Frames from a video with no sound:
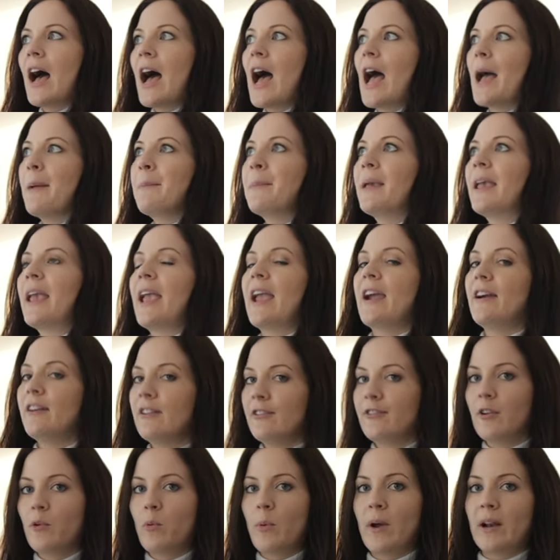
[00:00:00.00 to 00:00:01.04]
I'm
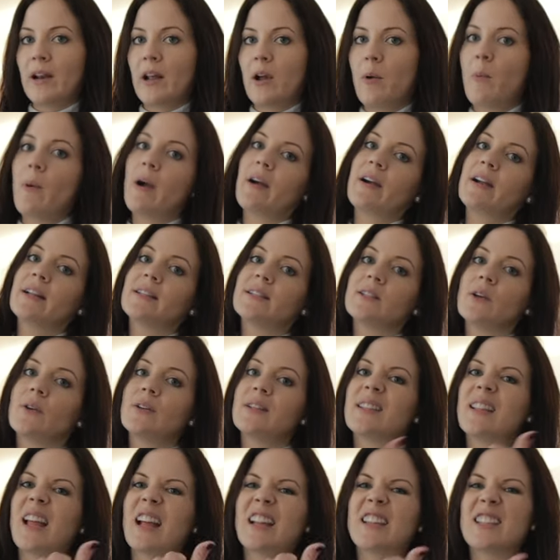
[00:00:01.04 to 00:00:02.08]
careful when I wear it. So
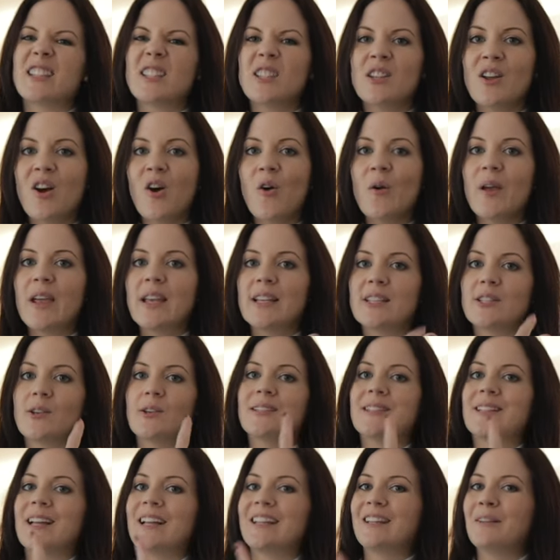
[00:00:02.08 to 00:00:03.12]
it's not snowing, so
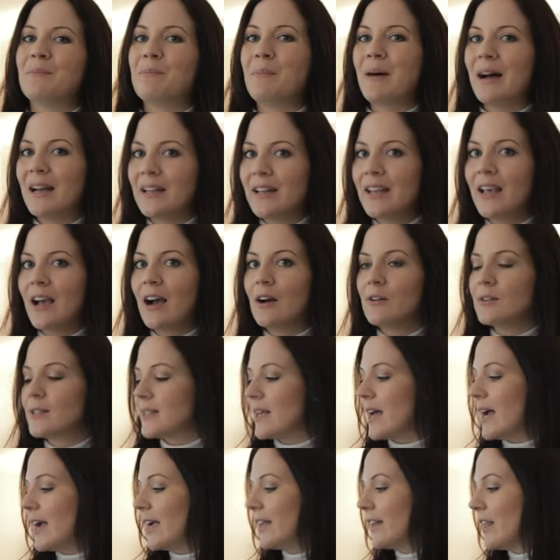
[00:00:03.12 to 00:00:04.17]
it's not muddy
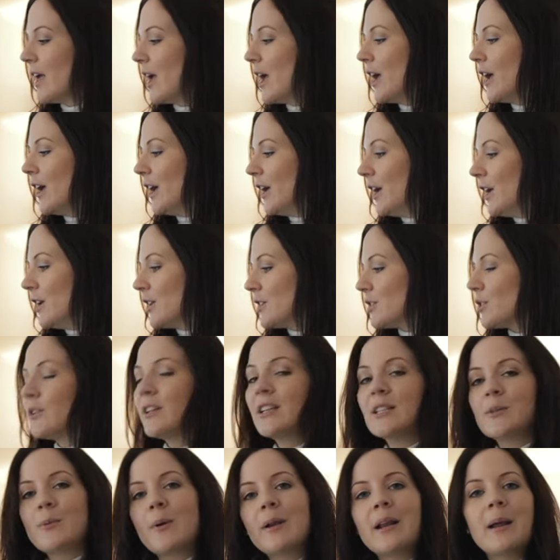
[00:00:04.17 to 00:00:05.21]
outside. So
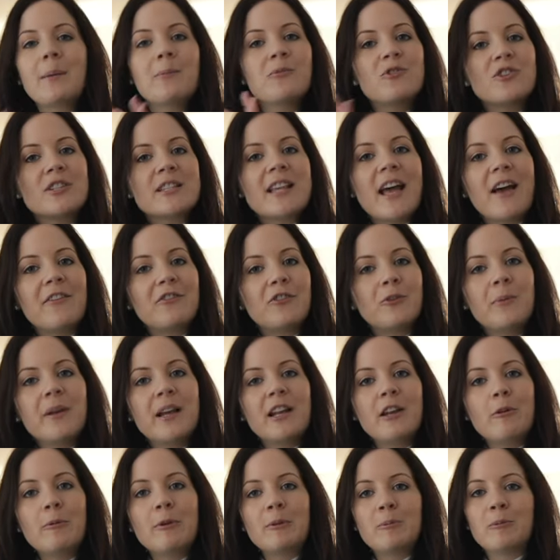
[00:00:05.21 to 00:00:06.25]
this one, I just have to be a
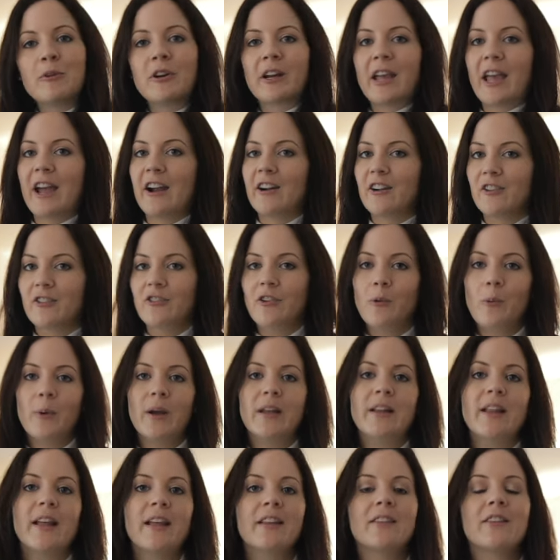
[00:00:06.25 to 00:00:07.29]
little bit more careful
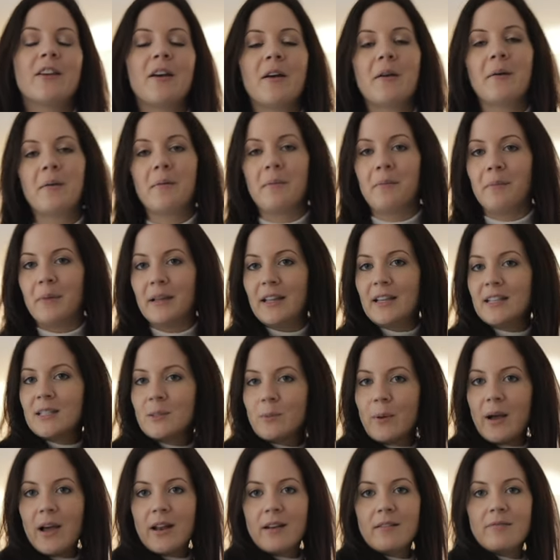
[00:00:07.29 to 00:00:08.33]
with it. But this
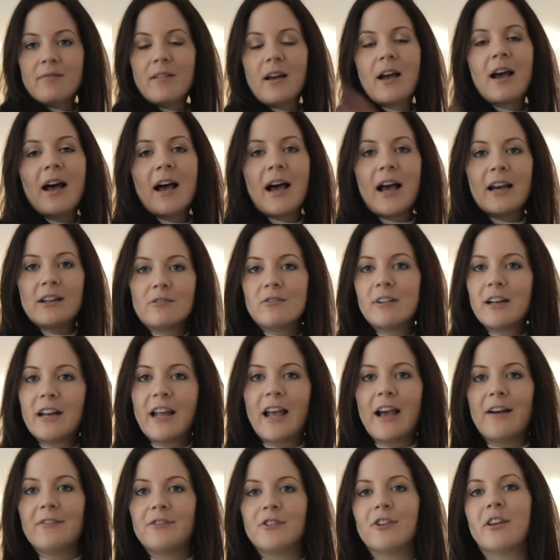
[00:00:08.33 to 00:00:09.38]
one, I don't really
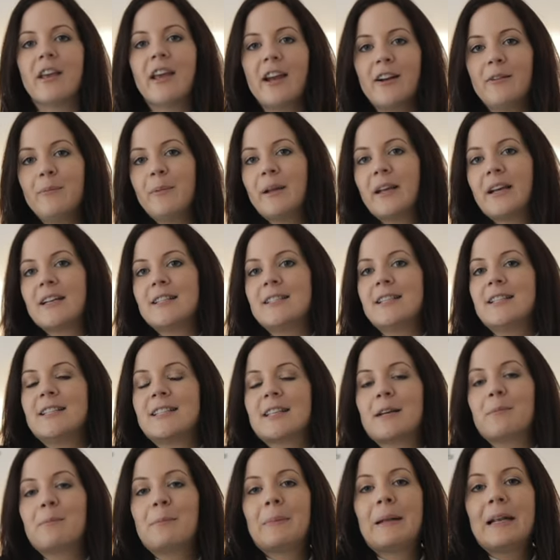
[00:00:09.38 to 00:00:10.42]
have to care because it's
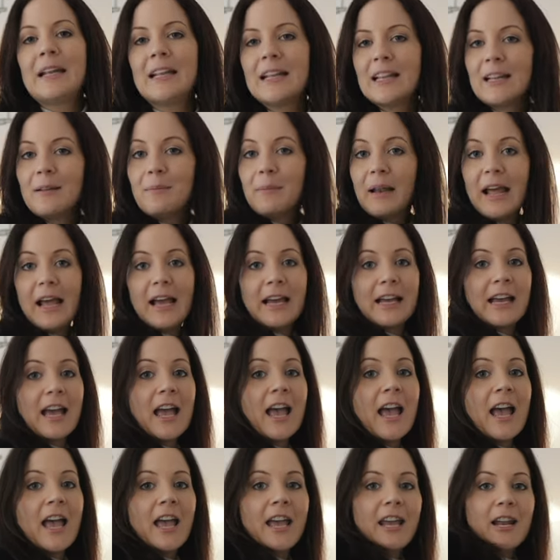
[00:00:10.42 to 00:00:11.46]
completely black.
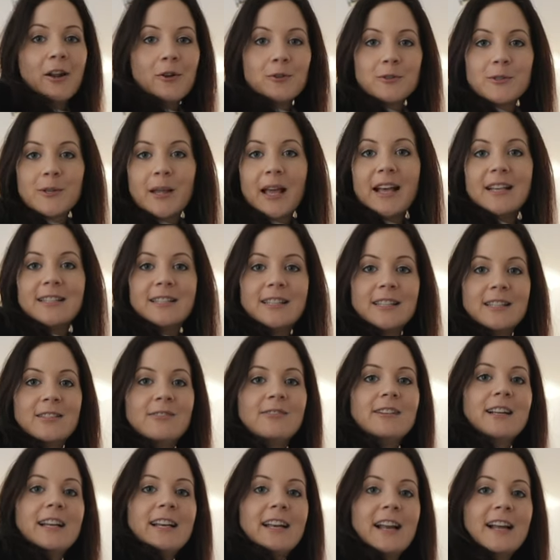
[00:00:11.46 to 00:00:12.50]
It also has these
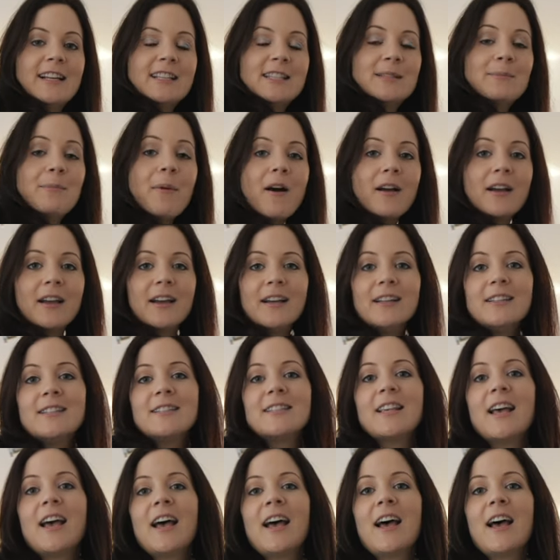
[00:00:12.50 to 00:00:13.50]
really nice pockets.